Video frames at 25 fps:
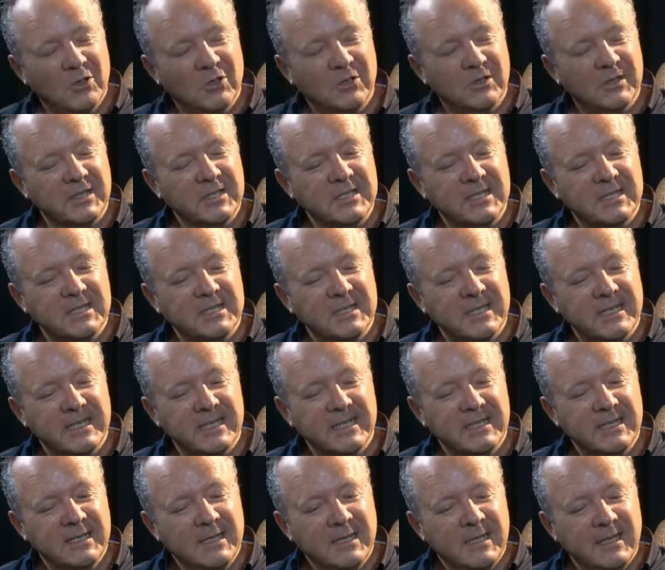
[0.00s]
look, this is the
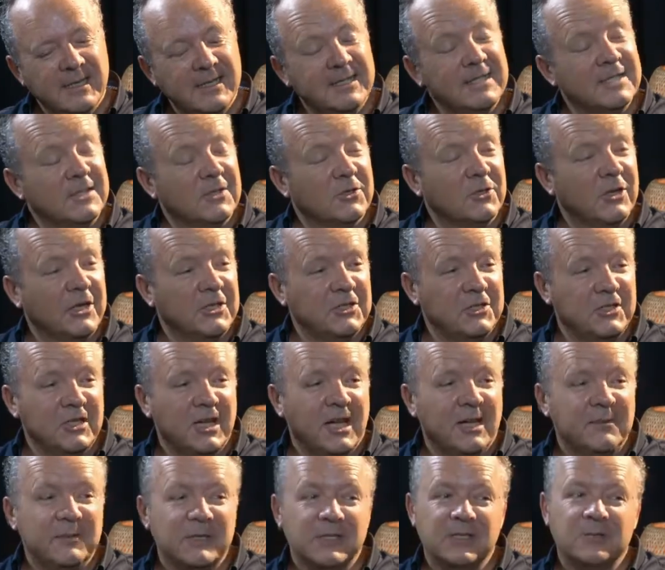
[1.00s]
crunch
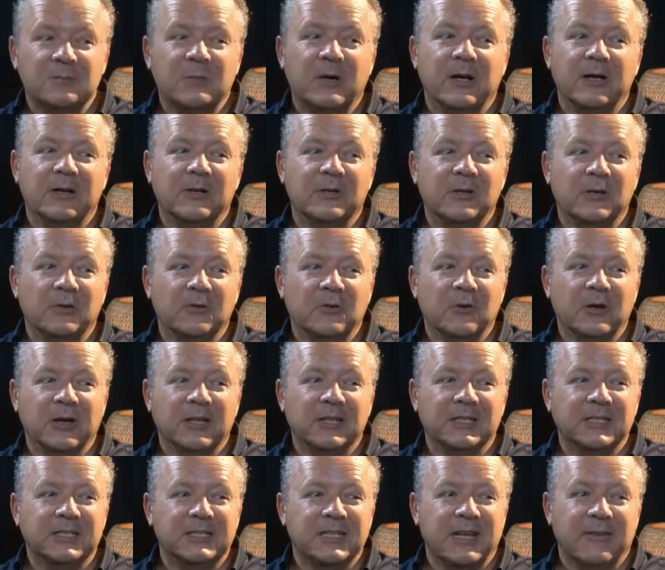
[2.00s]
time. This is where you really
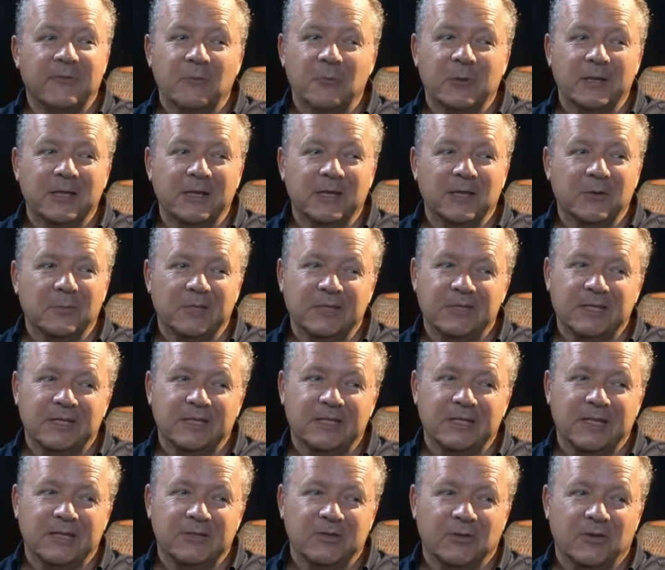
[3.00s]
discover whether you're going to be a
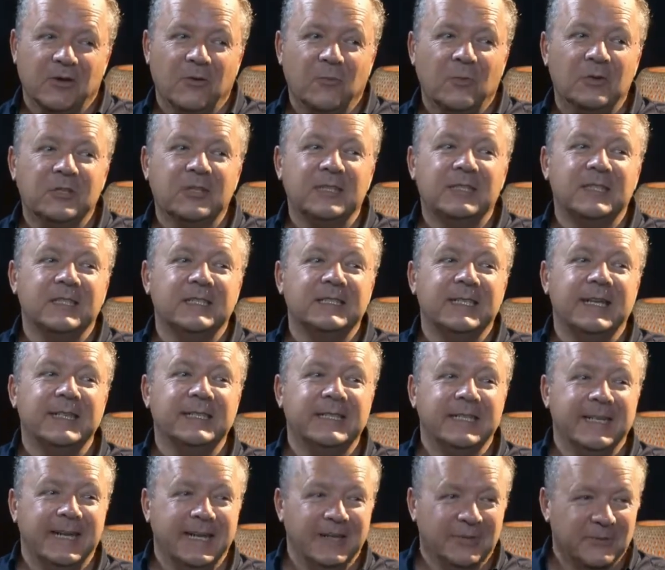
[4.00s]
success or not. What does the
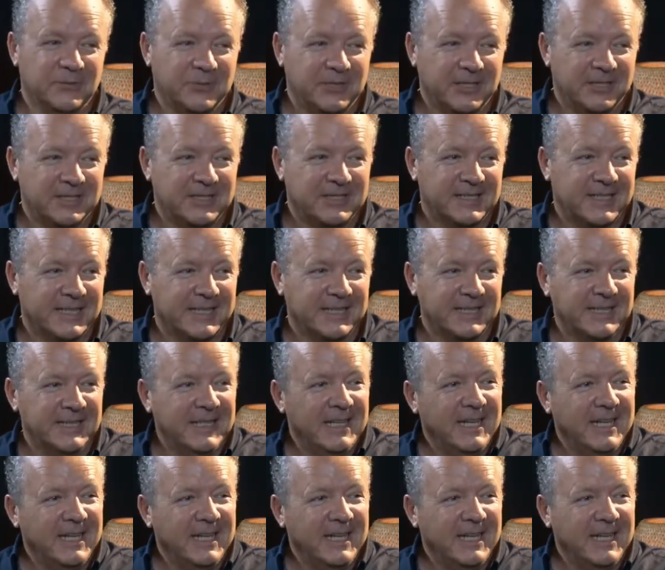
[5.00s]
ZDNet audience think?